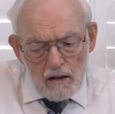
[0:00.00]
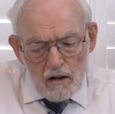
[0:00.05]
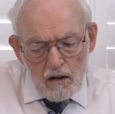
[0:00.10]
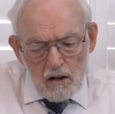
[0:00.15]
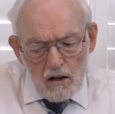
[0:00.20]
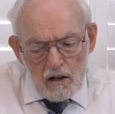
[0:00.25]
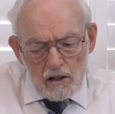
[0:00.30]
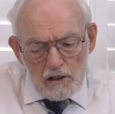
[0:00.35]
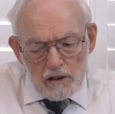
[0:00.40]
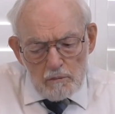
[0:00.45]

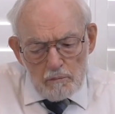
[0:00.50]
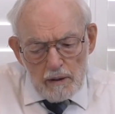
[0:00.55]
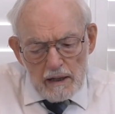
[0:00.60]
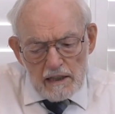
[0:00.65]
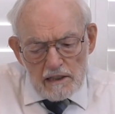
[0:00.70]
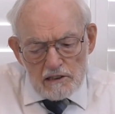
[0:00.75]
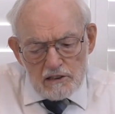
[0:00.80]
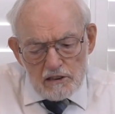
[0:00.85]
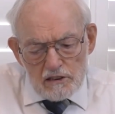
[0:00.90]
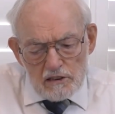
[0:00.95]
On the
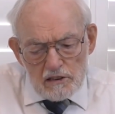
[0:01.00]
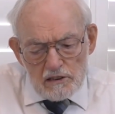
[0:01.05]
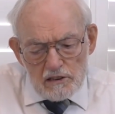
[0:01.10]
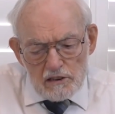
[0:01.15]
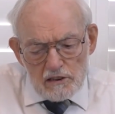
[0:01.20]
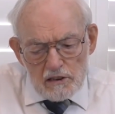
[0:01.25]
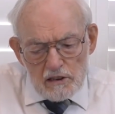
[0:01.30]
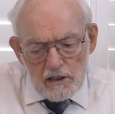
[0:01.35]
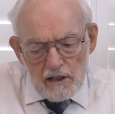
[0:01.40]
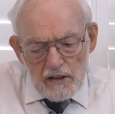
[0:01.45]

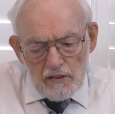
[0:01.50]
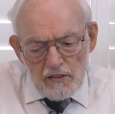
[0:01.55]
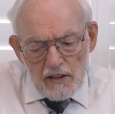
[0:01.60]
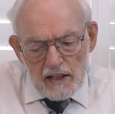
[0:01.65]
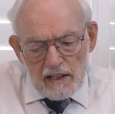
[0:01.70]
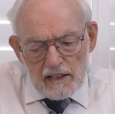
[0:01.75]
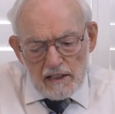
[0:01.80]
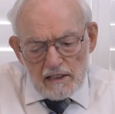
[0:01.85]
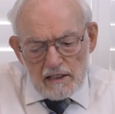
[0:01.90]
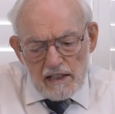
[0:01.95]
basis
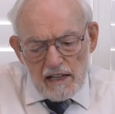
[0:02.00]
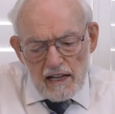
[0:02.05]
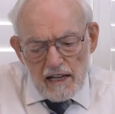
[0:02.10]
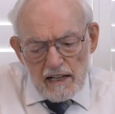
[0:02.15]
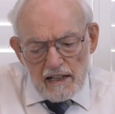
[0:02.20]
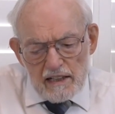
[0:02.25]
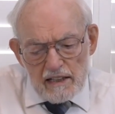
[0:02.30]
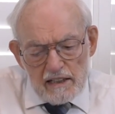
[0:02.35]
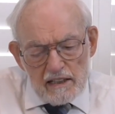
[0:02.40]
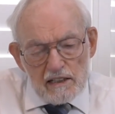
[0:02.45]
that a
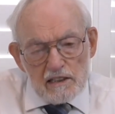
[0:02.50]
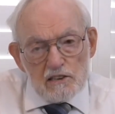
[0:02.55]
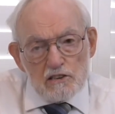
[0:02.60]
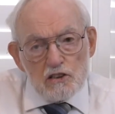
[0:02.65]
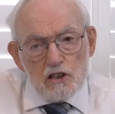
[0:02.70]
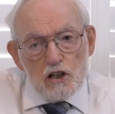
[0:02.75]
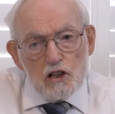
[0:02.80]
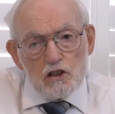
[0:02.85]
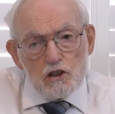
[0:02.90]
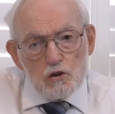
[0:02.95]
day
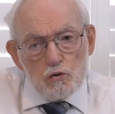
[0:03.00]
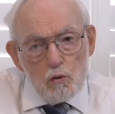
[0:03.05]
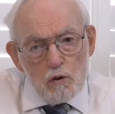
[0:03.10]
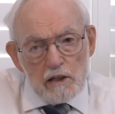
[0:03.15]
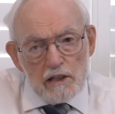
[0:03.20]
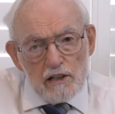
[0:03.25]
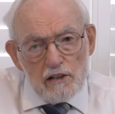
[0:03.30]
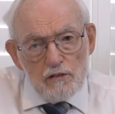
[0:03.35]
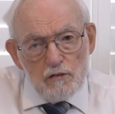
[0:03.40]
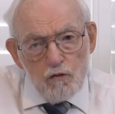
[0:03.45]
is
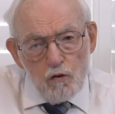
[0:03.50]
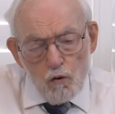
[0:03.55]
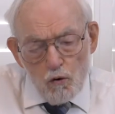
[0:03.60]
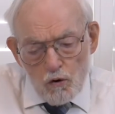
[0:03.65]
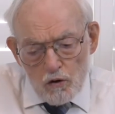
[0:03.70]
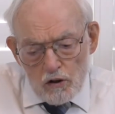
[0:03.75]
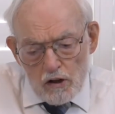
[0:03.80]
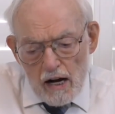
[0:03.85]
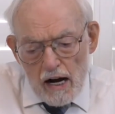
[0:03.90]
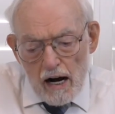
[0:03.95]

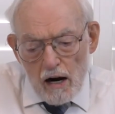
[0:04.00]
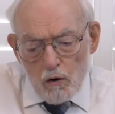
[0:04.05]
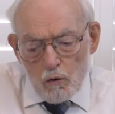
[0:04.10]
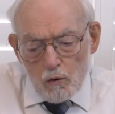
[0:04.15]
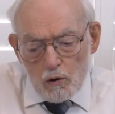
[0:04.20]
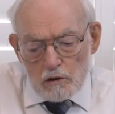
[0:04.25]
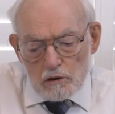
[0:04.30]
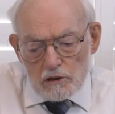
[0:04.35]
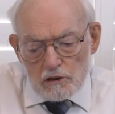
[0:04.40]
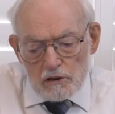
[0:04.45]
24
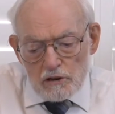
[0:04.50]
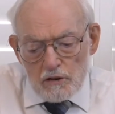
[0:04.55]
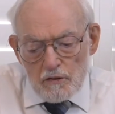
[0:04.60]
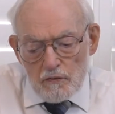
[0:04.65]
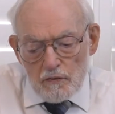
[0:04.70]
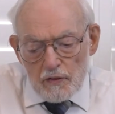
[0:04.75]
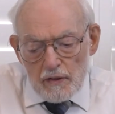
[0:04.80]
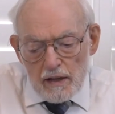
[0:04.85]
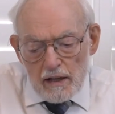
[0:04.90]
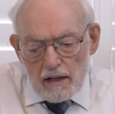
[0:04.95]
hours,
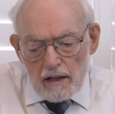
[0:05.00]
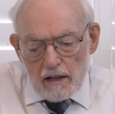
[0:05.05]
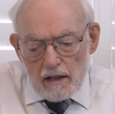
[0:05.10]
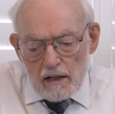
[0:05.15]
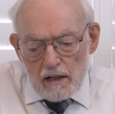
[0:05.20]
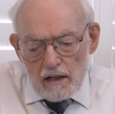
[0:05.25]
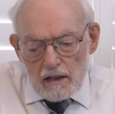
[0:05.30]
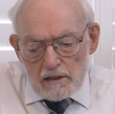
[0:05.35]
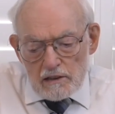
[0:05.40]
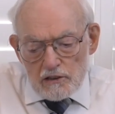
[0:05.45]

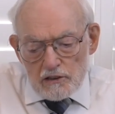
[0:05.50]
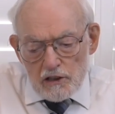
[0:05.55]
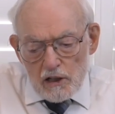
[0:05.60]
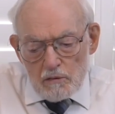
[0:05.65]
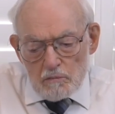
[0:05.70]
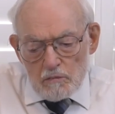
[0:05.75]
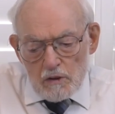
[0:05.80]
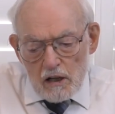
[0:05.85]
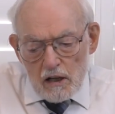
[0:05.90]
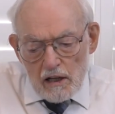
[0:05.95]

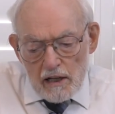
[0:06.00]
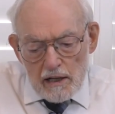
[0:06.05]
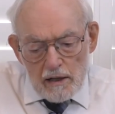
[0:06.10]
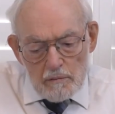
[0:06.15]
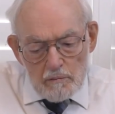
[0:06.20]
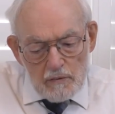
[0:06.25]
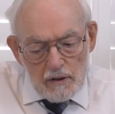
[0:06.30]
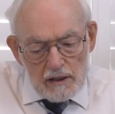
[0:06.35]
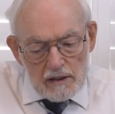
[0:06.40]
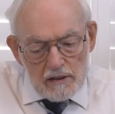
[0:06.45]
some
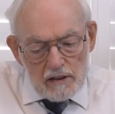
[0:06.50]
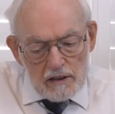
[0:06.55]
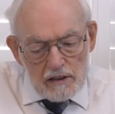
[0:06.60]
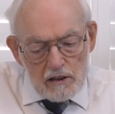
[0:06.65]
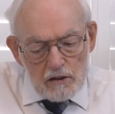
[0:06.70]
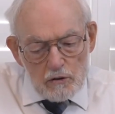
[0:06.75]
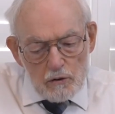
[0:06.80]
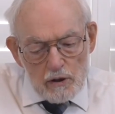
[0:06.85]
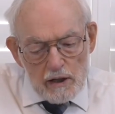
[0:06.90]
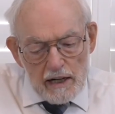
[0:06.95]
claim that the
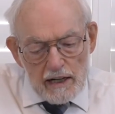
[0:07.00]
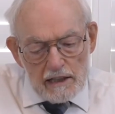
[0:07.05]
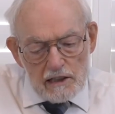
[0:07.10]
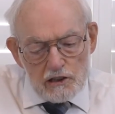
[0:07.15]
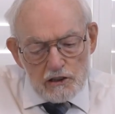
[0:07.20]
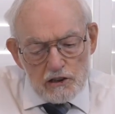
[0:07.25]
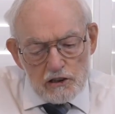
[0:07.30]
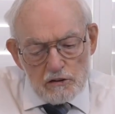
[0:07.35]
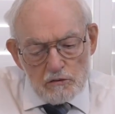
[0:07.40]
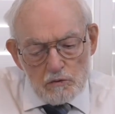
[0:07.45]

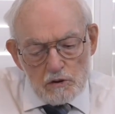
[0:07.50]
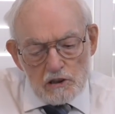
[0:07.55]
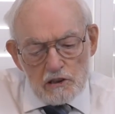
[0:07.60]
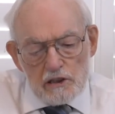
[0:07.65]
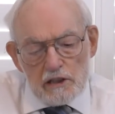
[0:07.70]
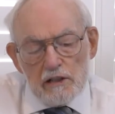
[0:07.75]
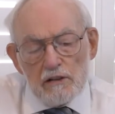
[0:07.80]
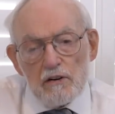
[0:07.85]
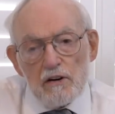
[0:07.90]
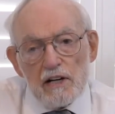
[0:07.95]
creation was
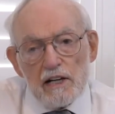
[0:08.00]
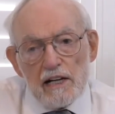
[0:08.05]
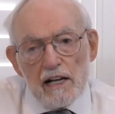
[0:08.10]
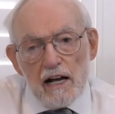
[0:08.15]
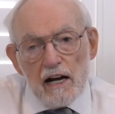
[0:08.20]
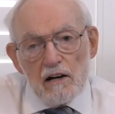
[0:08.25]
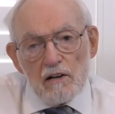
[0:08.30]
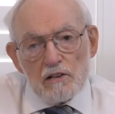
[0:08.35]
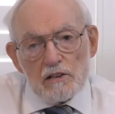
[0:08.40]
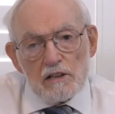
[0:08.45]
carried
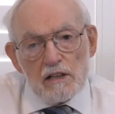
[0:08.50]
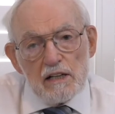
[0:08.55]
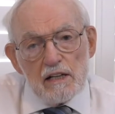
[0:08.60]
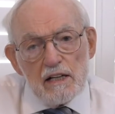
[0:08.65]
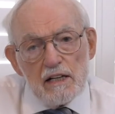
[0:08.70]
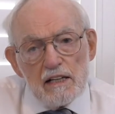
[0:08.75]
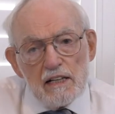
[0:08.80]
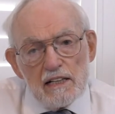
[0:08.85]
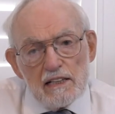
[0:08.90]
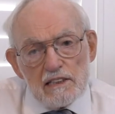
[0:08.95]
out
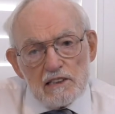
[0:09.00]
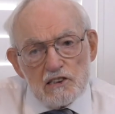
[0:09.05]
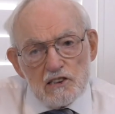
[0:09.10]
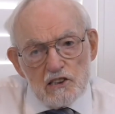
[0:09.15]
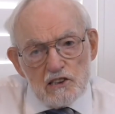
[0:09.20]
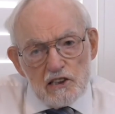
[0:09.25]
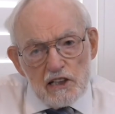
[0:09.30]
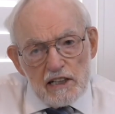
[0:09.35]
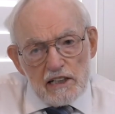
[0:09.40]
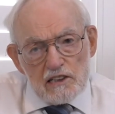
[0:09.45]
in
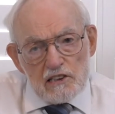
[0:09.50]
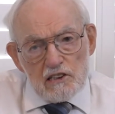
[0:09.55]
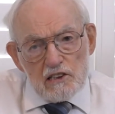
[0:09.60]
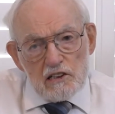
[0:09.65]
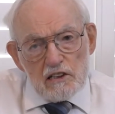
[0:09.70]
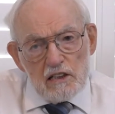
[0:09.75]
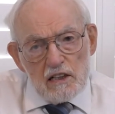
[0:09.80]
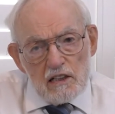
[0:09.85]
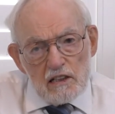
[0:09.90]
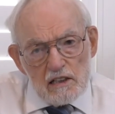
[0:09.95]

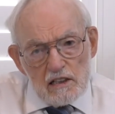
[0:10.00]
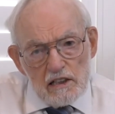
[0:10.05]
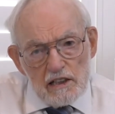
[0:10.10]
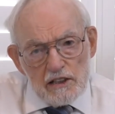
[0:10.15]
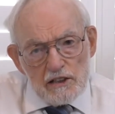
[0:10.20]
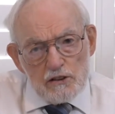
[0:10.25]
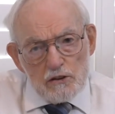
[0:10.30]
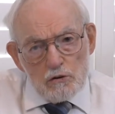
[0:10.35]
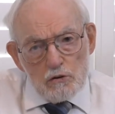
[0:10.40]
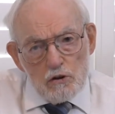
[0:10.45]
6
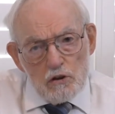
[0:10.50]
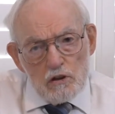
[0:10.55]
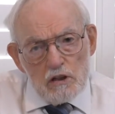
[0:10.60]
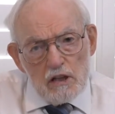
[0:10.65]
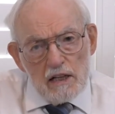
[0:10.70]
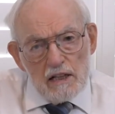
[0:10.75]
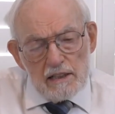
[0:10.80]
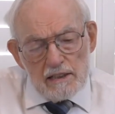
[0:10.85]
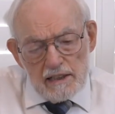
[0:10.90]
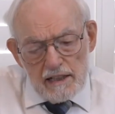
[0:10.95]
literal
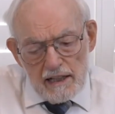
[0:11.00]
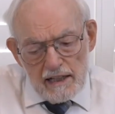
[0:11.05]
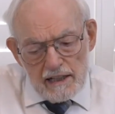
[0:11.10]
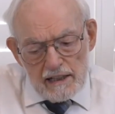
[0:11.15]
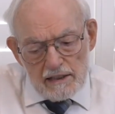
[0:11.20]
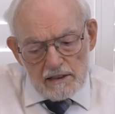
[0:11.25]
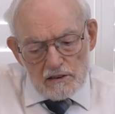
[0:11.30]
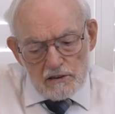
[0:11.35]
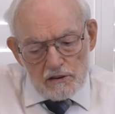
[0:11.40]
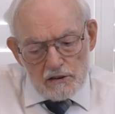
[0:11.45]

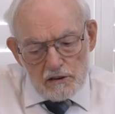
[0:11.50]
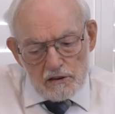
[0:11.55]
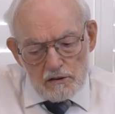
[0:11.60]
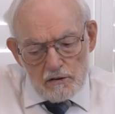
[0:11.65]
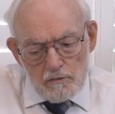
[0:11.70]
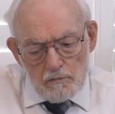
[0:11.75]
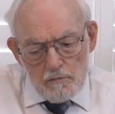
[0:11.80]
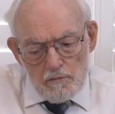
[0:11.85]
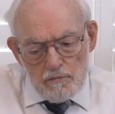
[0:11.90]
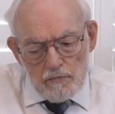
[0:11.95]
days.
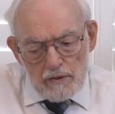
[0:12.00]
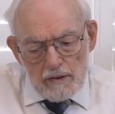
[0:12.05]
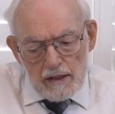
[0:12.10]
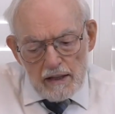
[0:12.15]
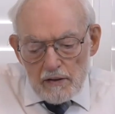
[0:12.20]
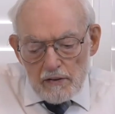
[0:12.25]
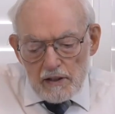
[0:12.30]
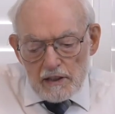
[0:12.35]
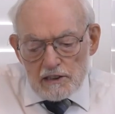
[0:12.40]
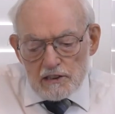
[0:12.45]

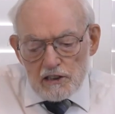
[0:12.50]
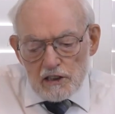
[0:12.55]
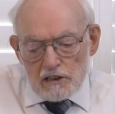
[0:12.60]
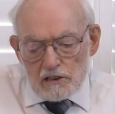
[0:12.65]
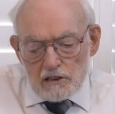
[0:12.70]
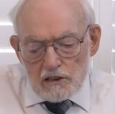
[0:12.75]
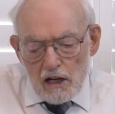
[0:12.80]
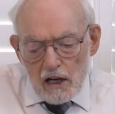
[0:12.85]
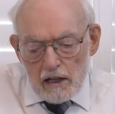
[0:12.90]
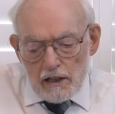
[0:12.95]
This does
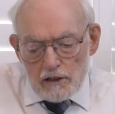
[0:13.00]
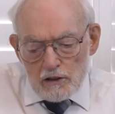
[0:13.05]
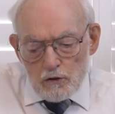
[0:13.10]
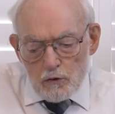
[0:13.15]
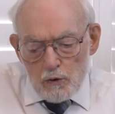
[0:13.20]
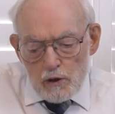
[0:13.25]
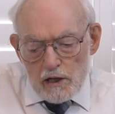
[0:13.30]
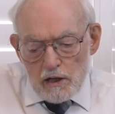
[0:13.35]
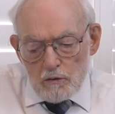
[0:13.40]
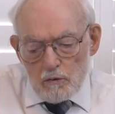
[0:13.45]
not
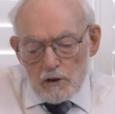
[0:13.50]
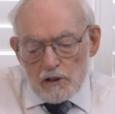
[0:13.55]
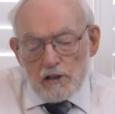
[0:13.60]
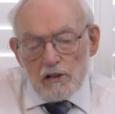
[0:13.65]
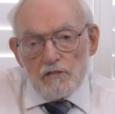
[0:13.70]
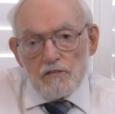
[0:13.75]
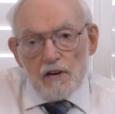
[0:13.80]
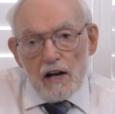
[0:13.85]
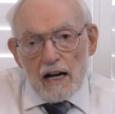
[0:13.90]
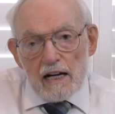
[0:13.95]
agree with the
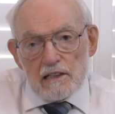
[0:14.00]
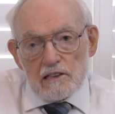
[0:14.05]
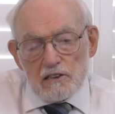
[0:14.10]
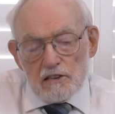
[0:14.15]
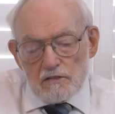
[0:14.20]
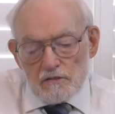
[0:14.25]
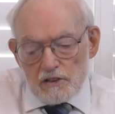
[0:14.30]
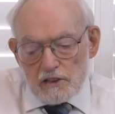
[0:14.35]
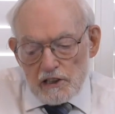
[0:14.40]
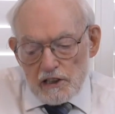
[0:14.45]
facts
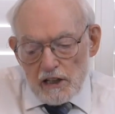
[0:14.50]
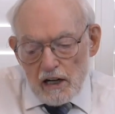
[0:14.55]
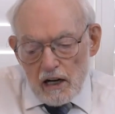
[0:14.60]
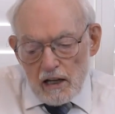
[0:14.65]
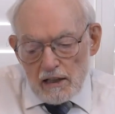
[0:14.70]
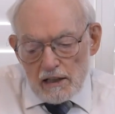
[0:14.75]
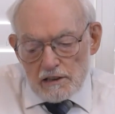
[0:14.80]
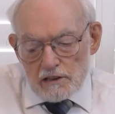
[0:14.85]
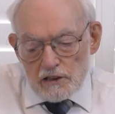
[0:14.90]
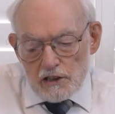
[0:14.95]
of
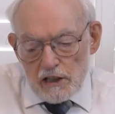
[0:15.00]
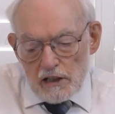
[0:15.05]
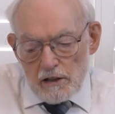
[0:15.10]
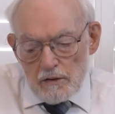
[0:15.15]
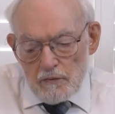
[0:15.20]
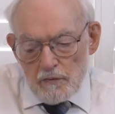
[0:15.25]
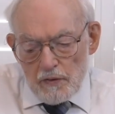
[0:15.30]
geology,